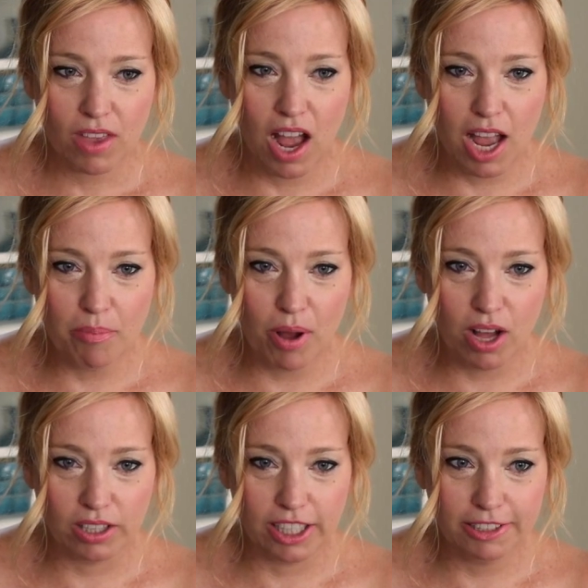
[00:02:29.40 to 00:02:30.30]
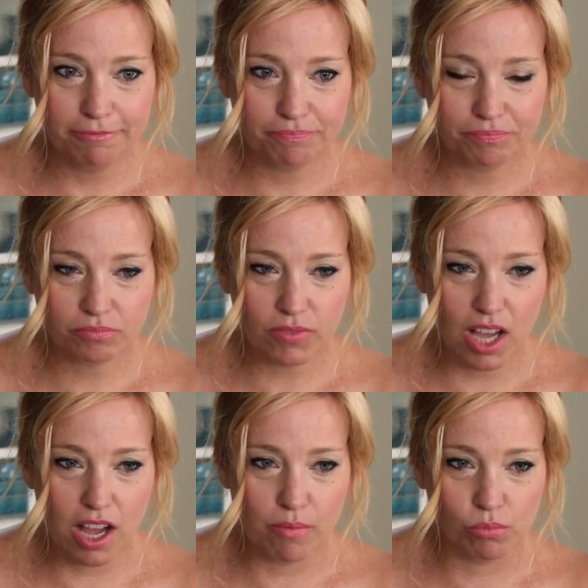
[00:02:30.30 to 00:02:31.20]
Hi, Paula.
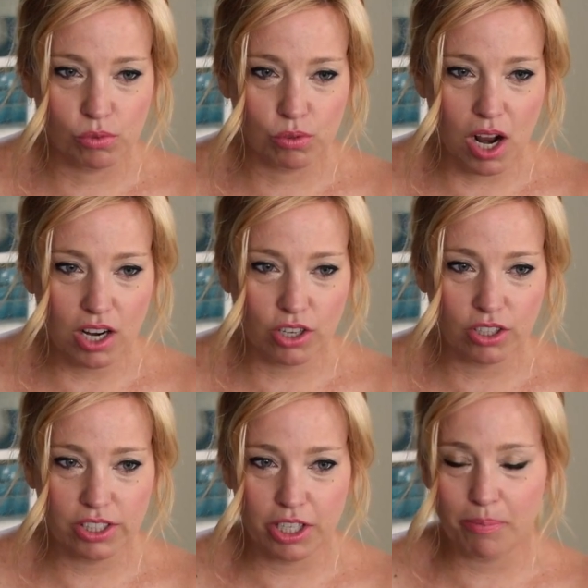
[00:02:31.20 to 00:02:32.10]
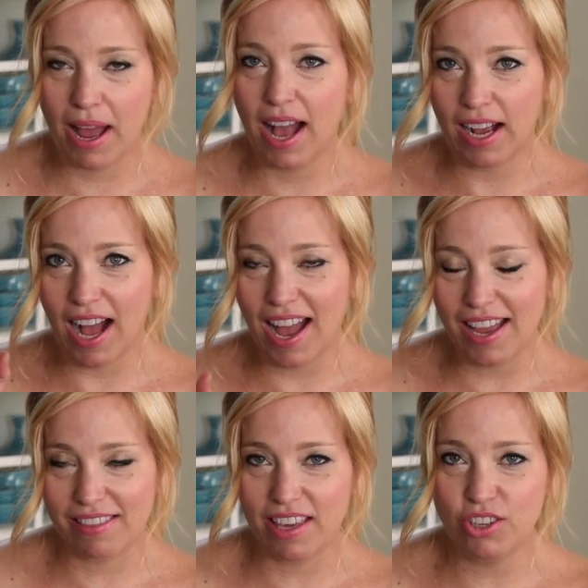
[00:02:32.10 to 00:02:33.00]
Rock Girl, you're back.
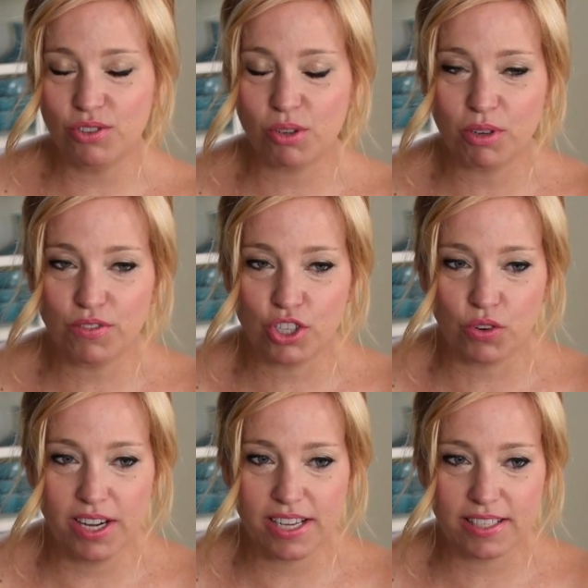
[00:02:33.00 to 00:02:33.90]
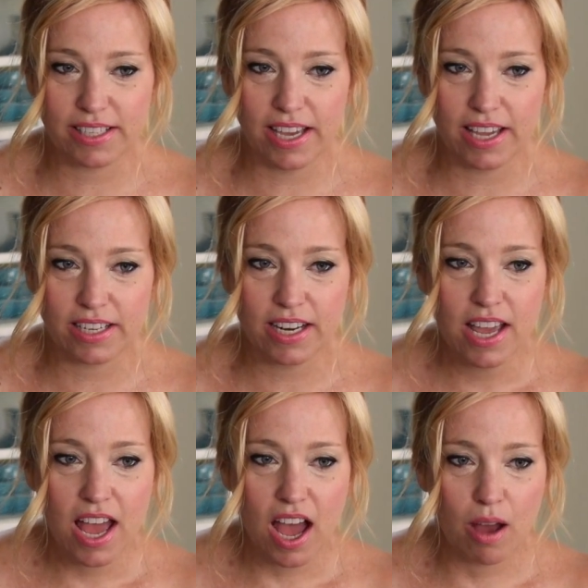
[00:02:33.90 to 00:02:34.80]
Hi, thank you so much for joining us again.
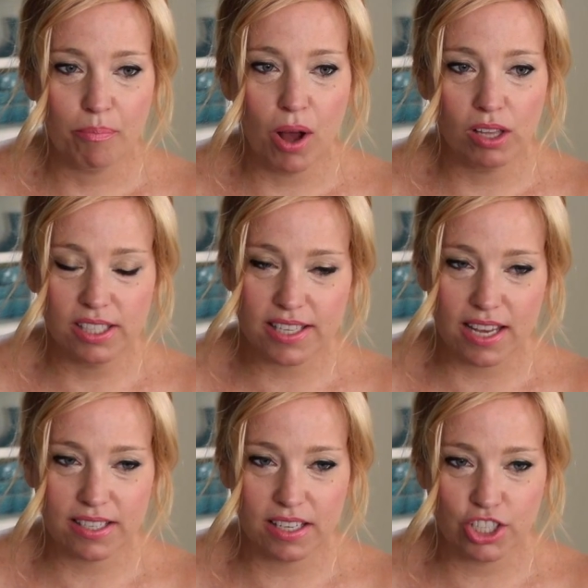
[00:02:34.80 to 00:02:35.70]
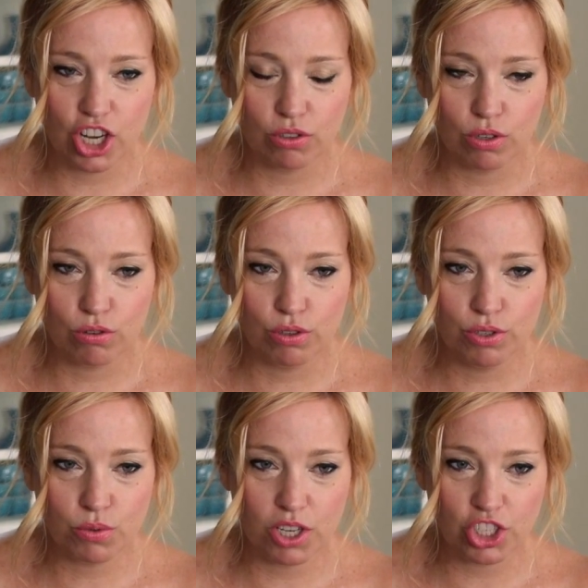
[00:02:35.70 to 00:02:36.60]
Paula's asking a general
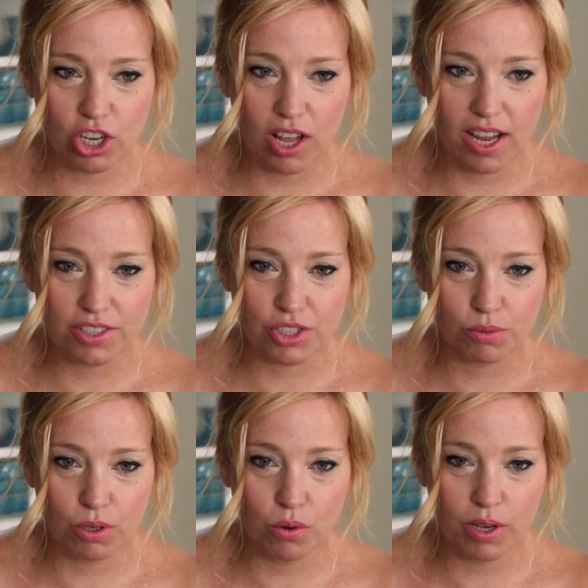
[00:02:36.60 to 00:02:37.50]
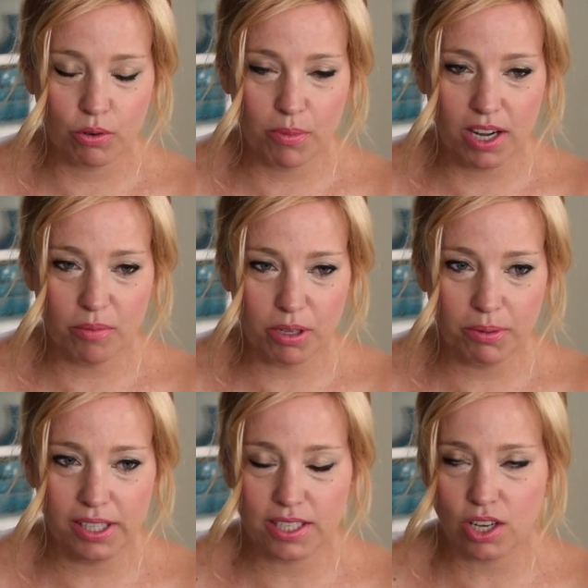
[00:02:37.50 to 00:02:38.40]
cruise question. I'll answer real quick. We may not be
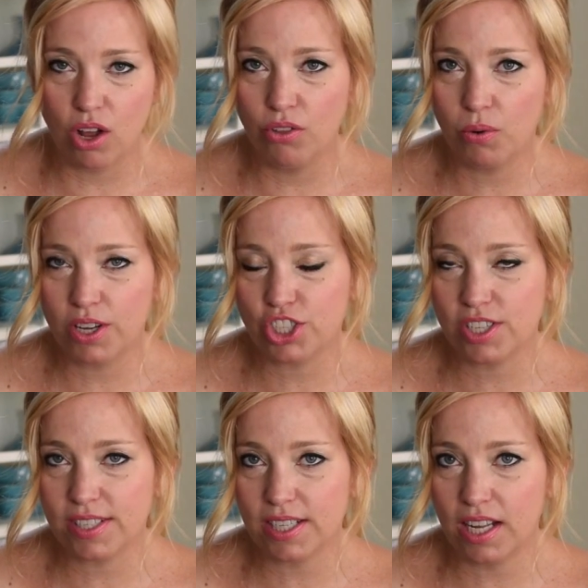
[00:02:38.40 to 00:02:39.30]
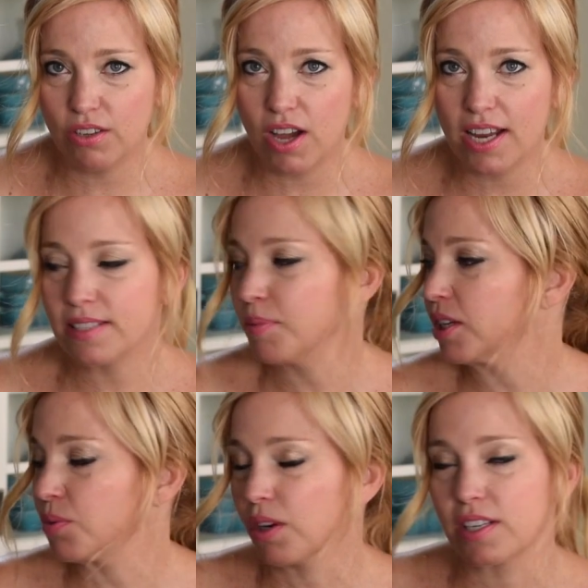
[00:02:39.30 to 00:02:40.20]
able to get to all the questions today, you guys,
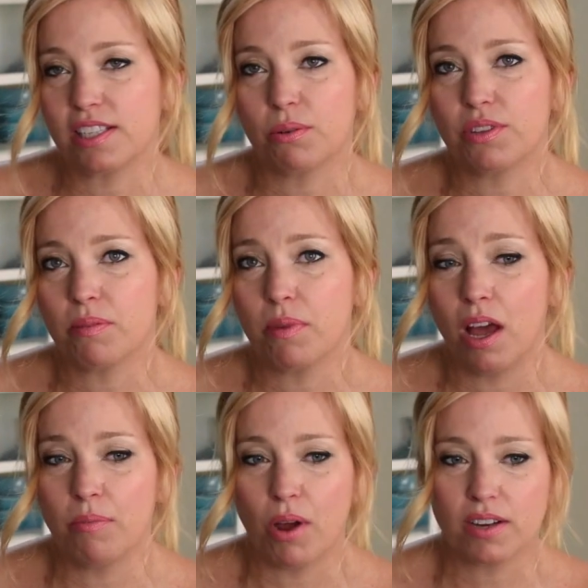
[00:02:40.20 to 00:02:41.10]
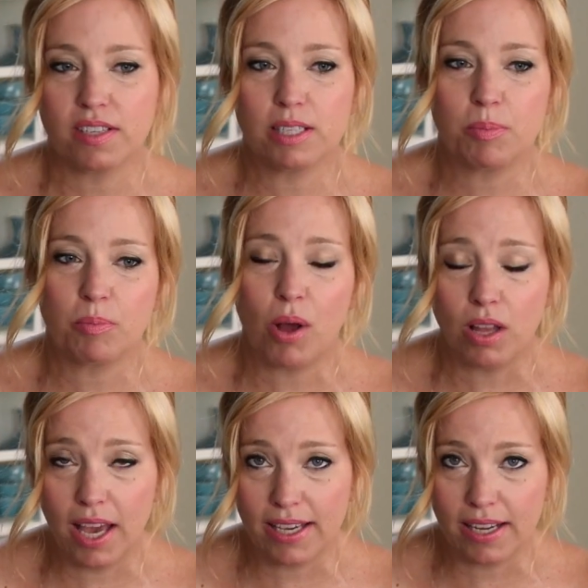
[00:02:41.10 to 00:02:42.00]
because we're gonna stick with the unboxings, but
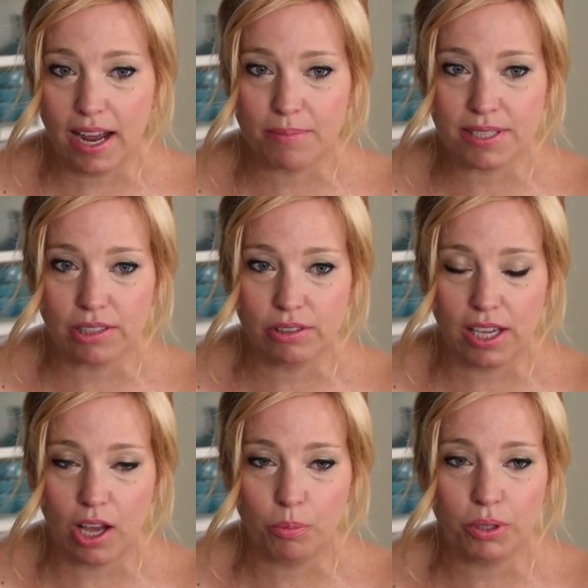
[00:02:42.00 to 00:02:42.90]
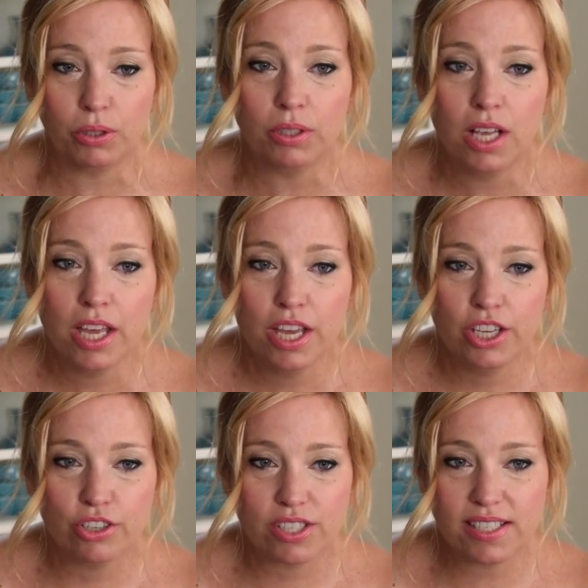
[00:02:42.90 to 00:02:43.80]
Paula, I can absolutely help you.
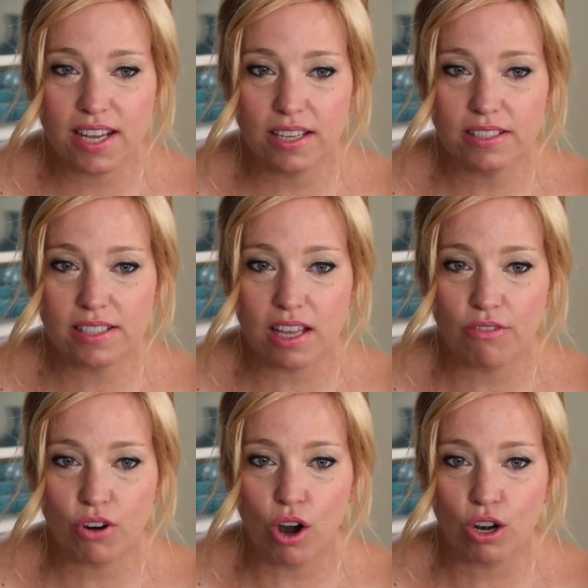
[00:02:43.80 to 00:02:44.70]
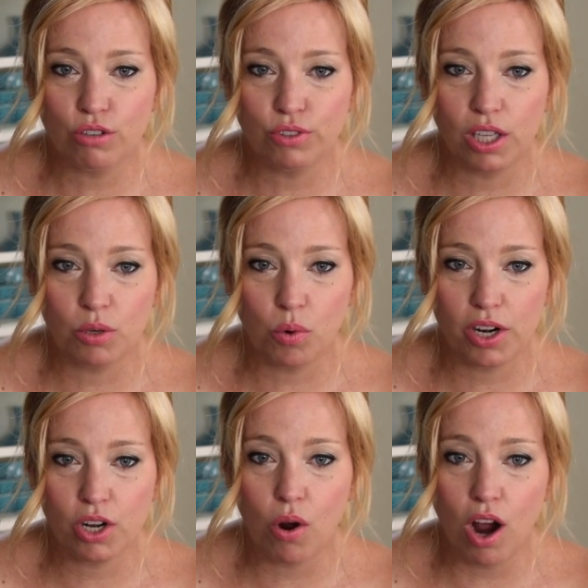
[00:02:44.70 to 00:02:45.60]
Your sons love Carnival and
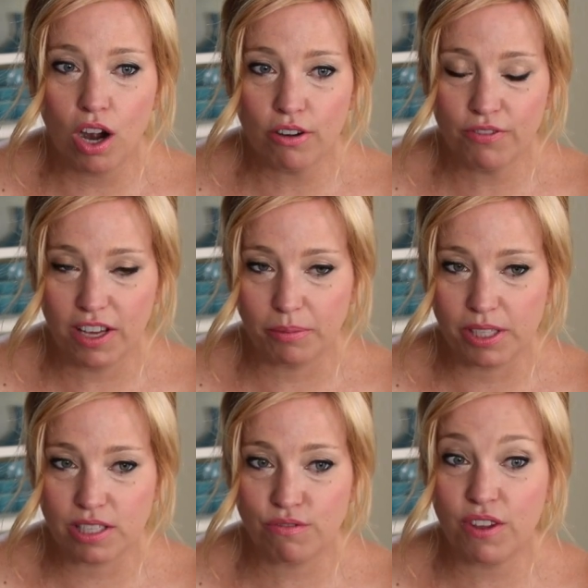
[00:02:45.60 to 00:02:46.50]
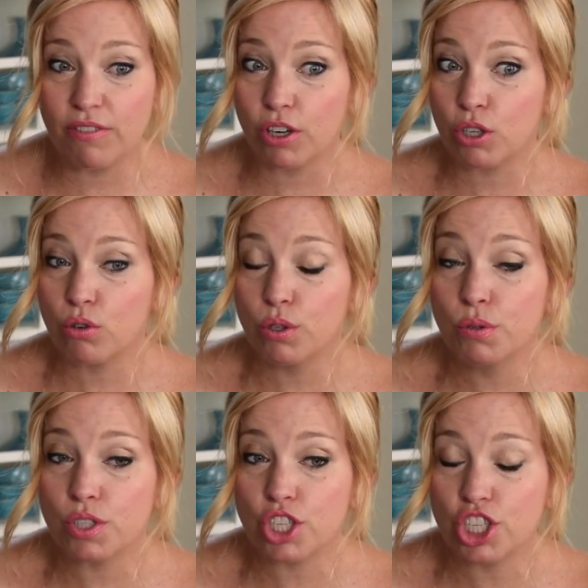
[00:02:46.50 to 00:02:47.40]
wanna know our family's favorite
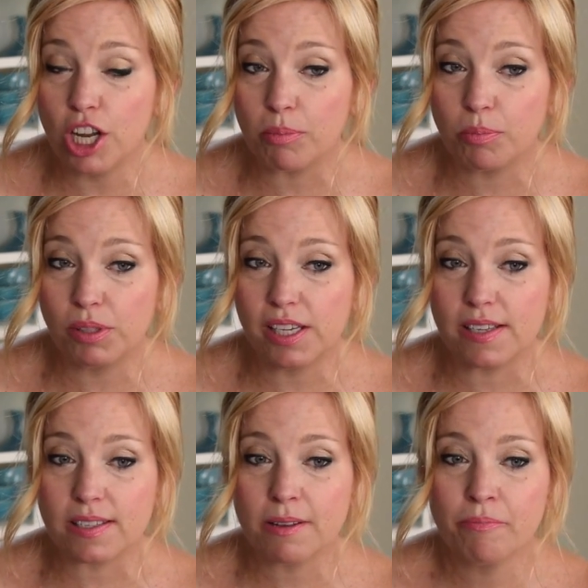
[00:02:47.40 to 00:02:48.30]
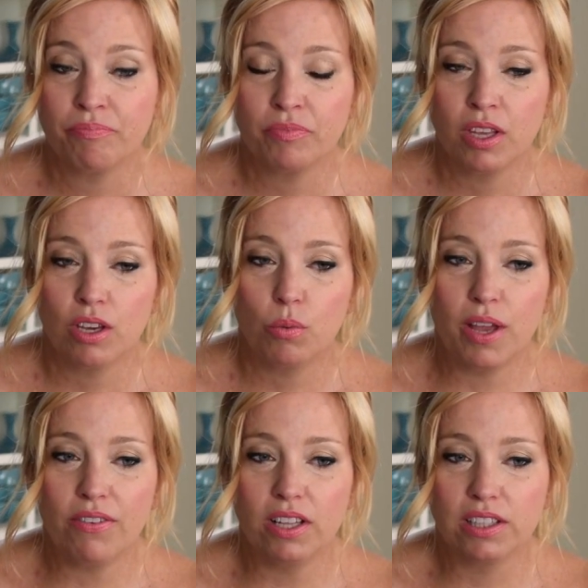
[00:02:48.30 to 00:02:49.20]
cruise ship, please.
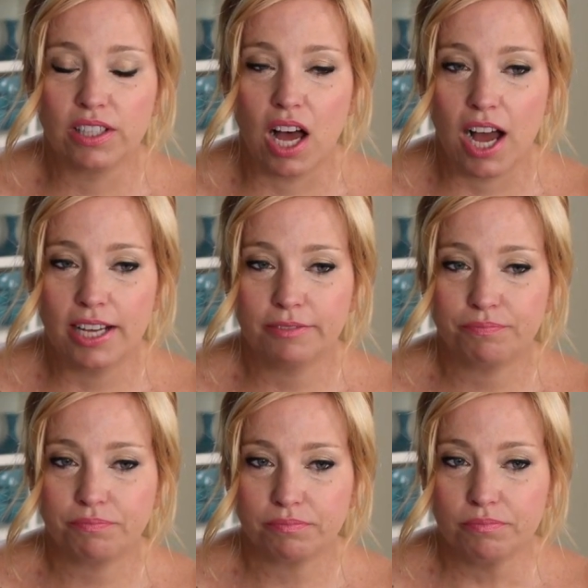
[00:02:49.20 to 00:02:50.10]
We have a lot.